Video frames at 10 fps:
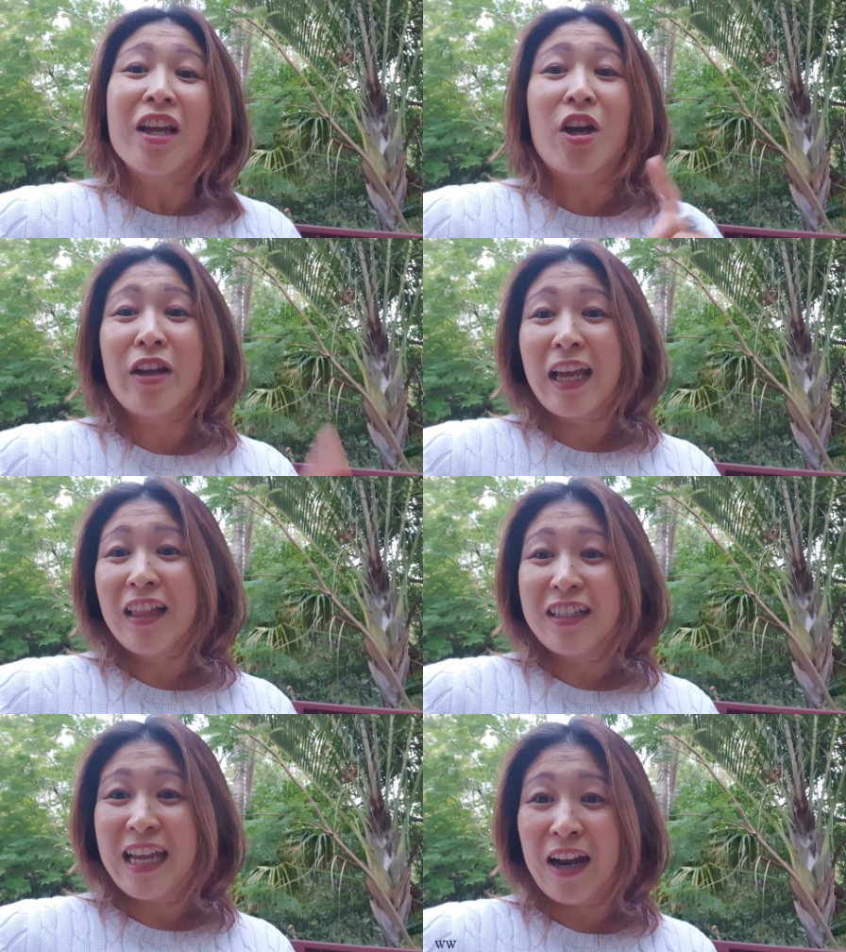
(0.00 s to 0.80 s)
Go to
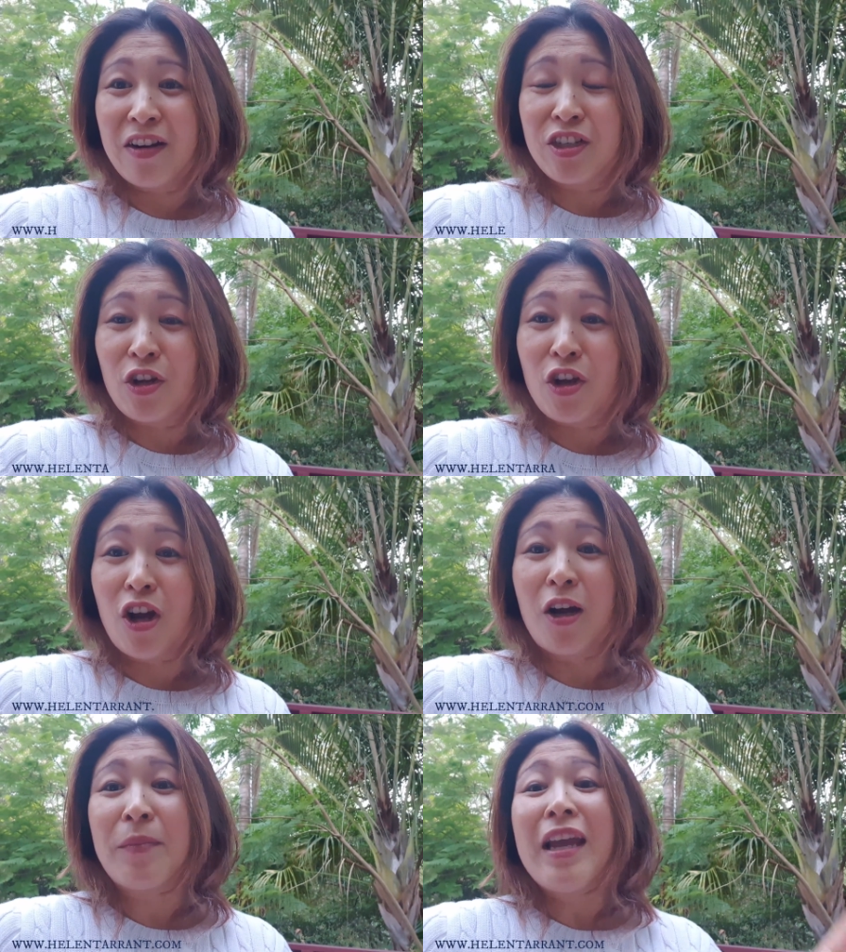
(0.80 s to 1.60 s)

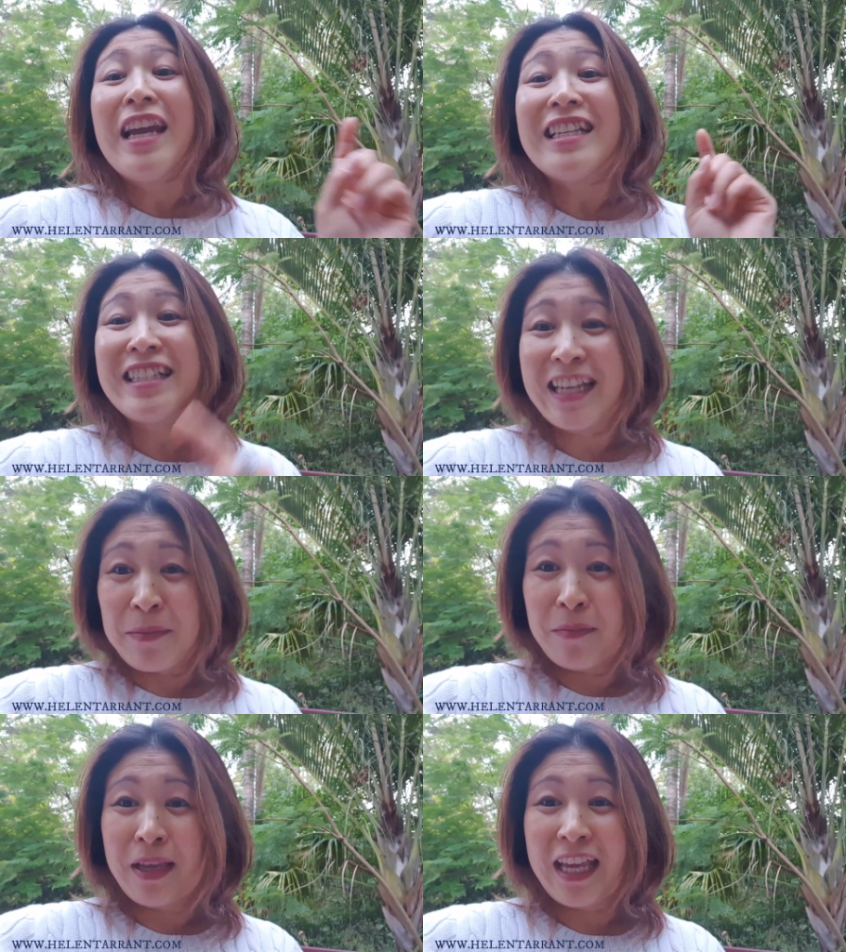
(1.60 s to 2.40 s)
helentarrant.com,
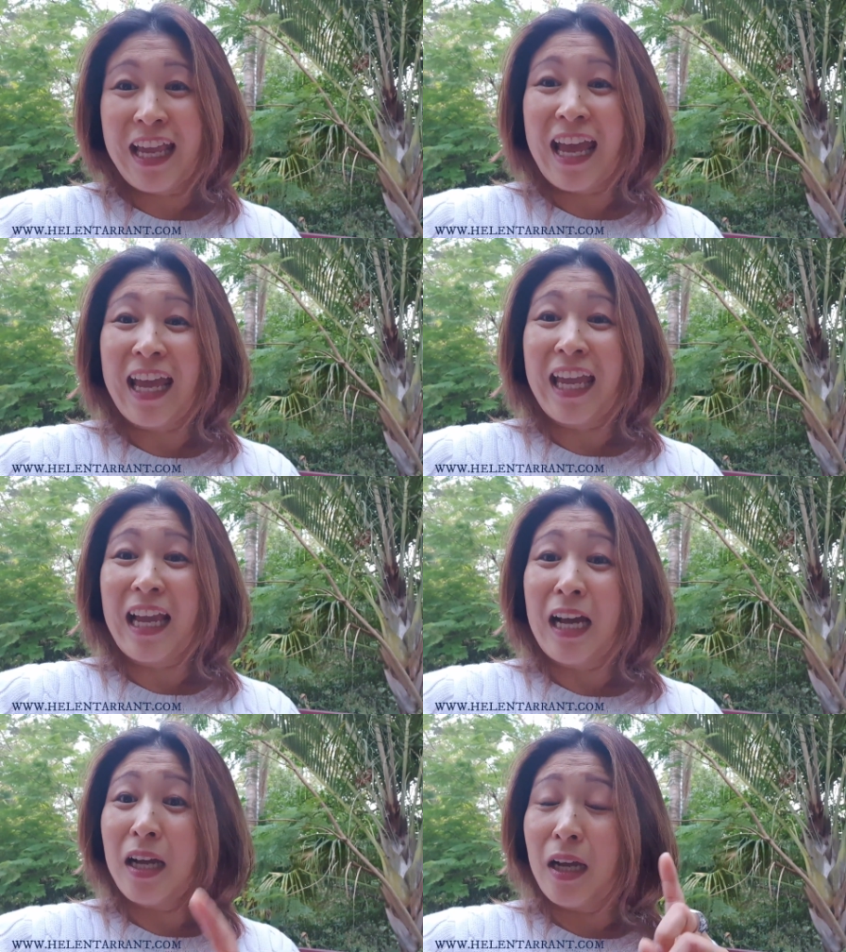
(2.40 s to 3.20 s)
send me a,
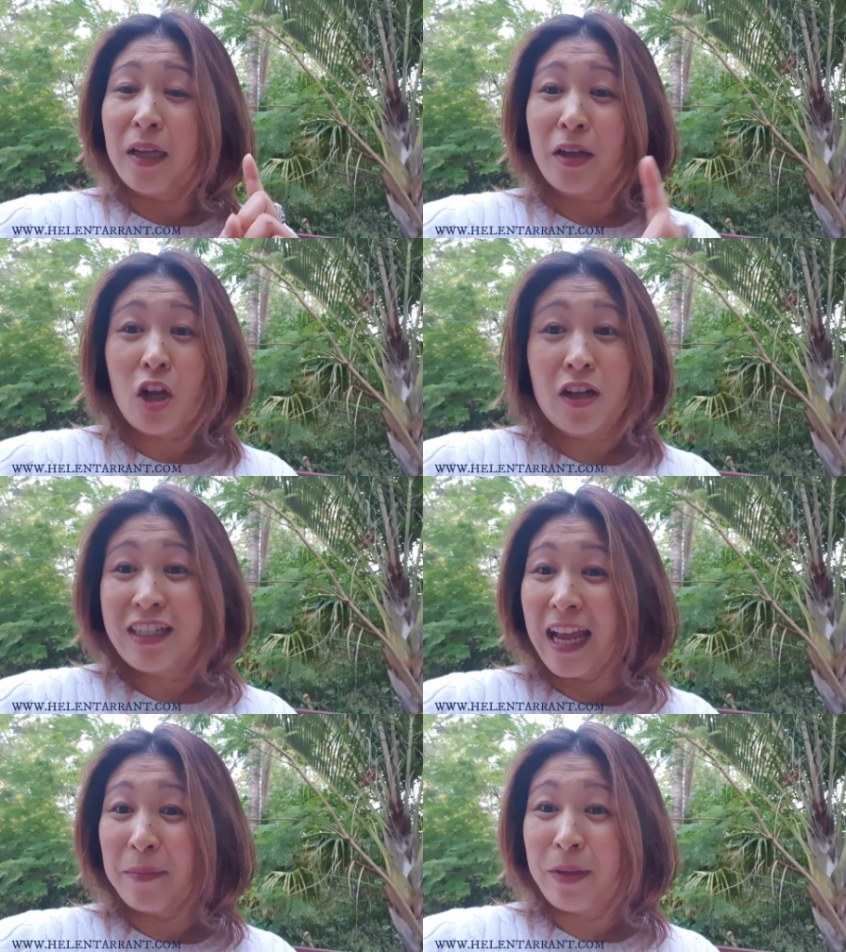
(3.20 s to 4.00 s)
uh, a,
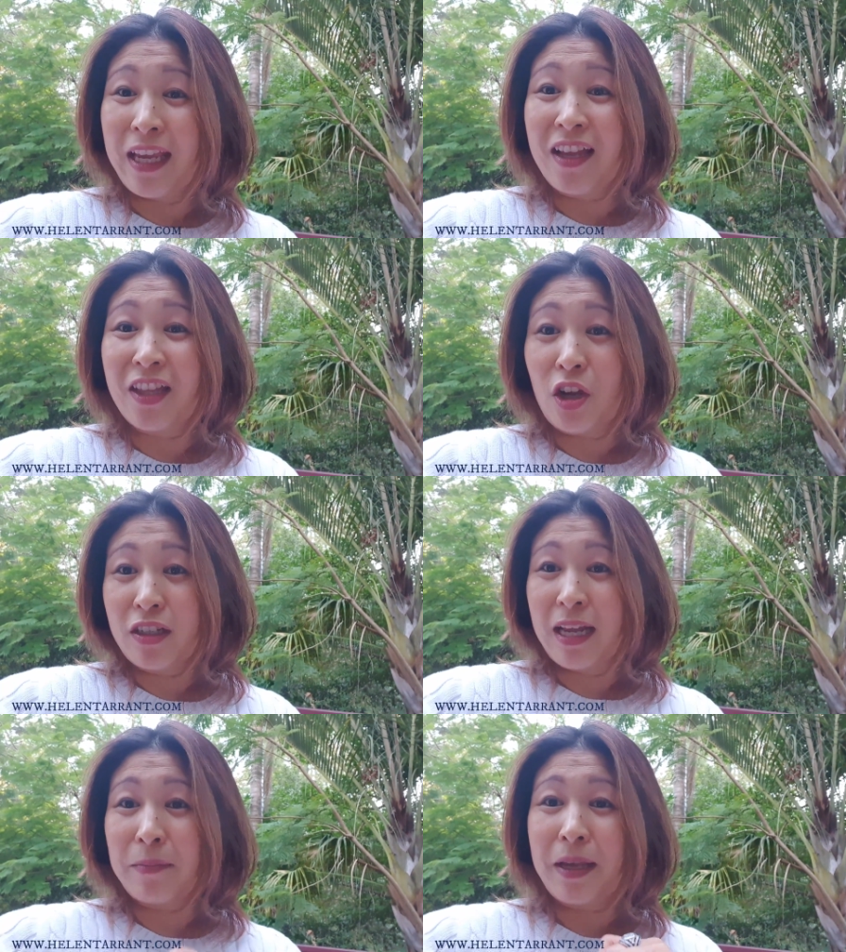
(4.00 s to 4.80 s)
contact me at the
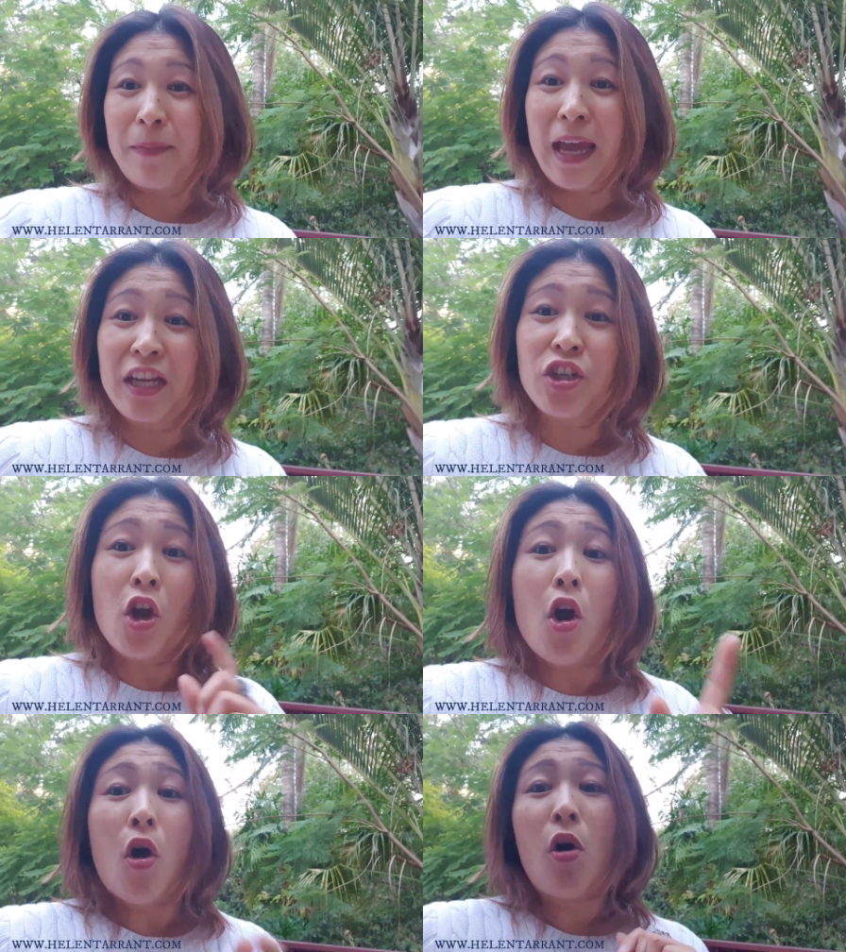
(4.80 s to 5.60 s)
contact me page
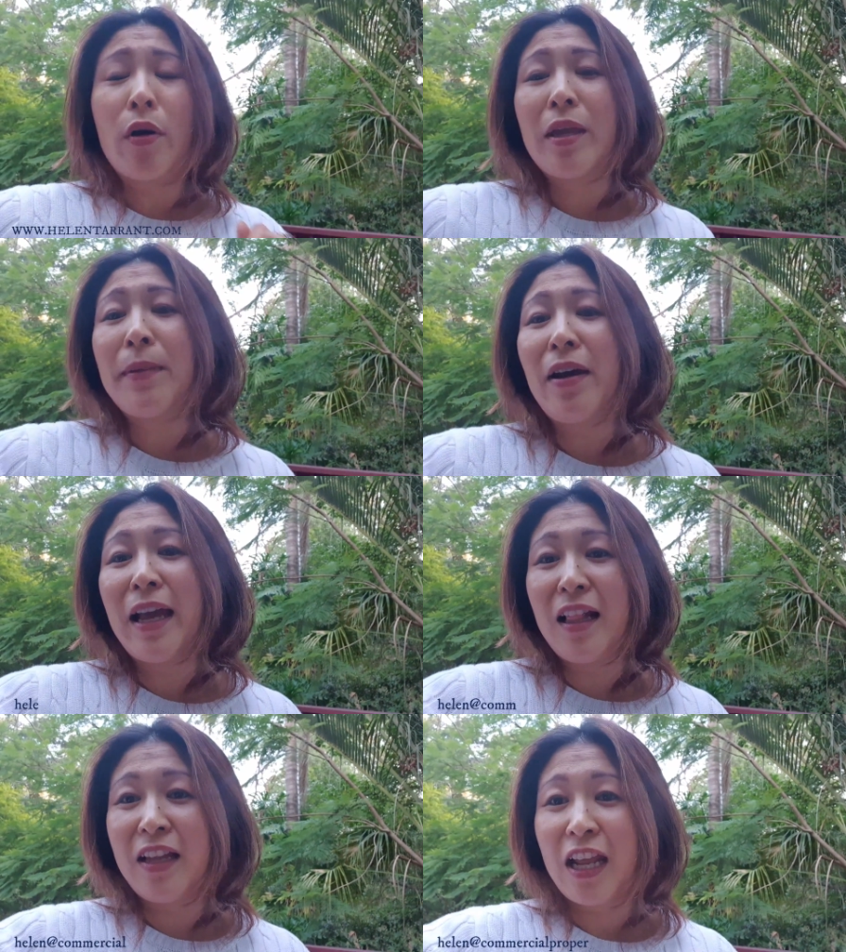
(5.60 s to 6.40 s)
or email
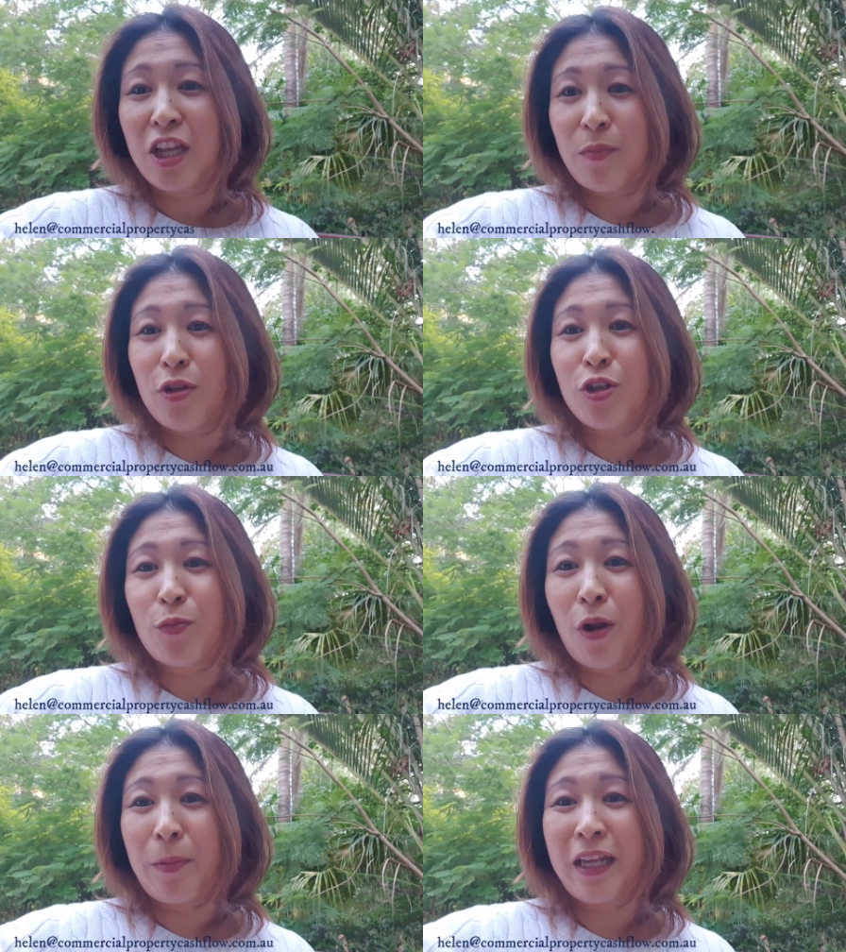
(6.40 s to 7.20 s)
helen at
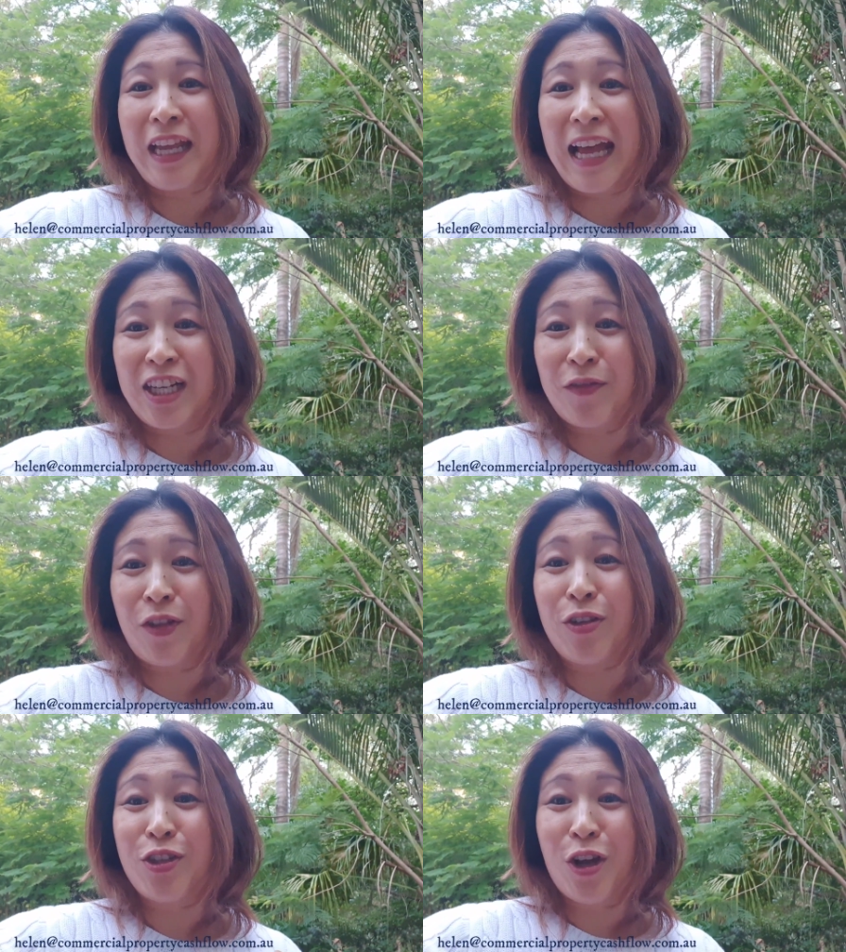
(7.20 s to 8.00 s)

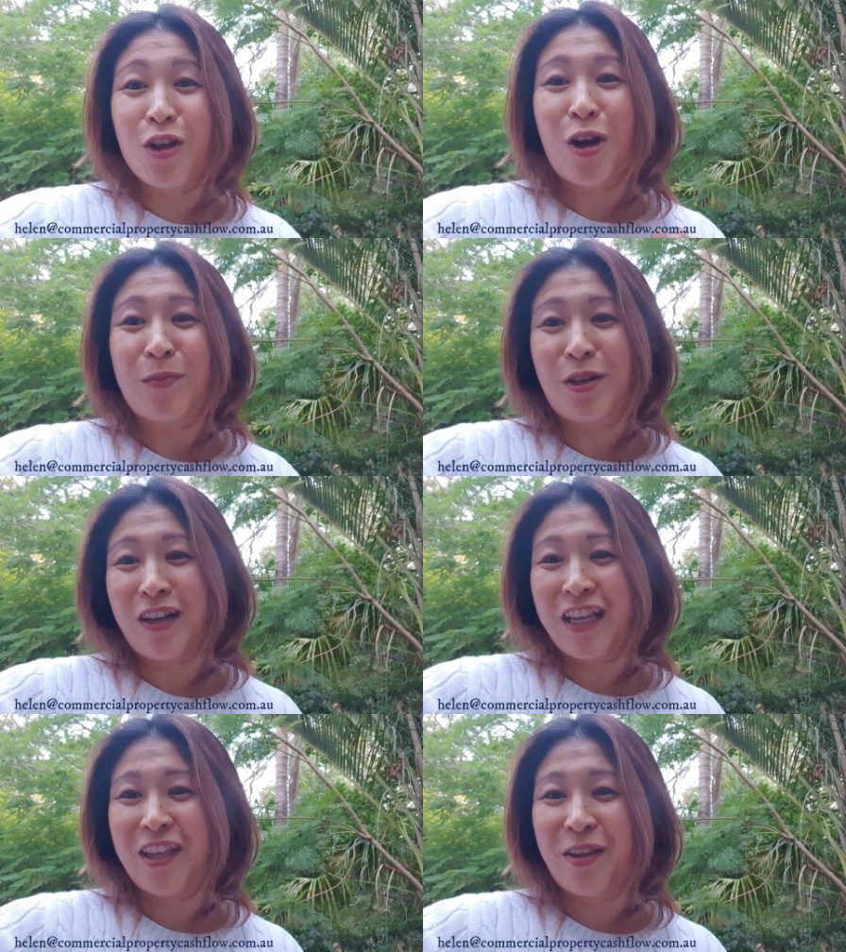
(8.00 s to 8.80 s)

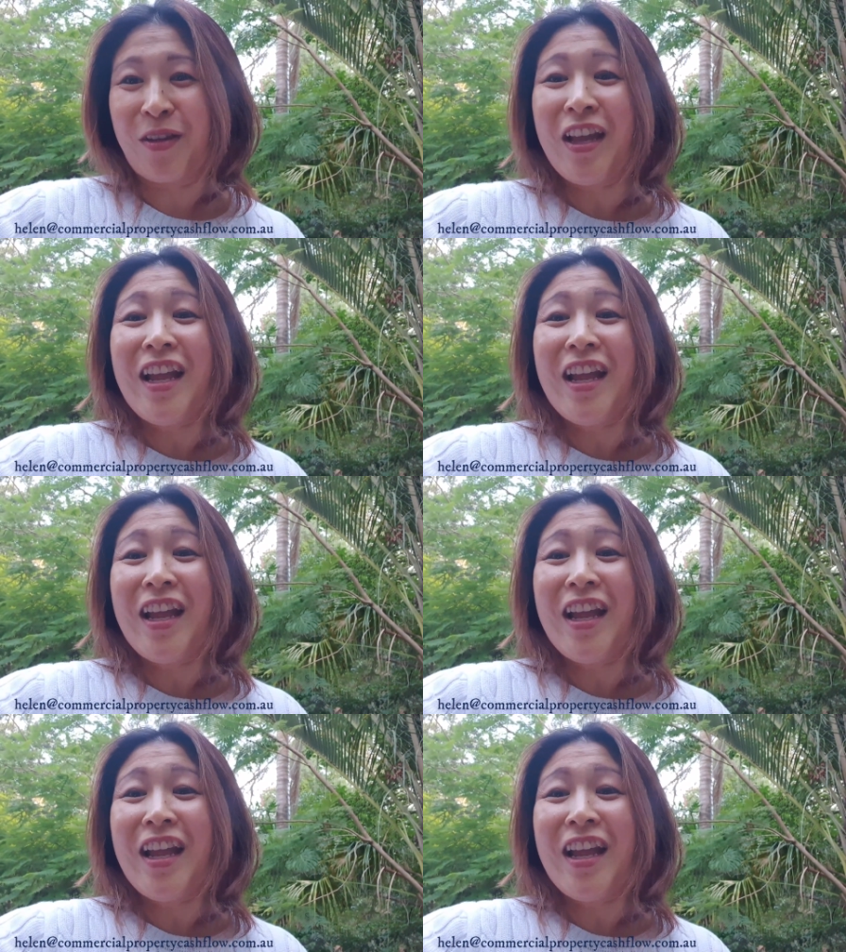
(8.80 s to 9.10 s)
commercialpropertycashflow.com.au.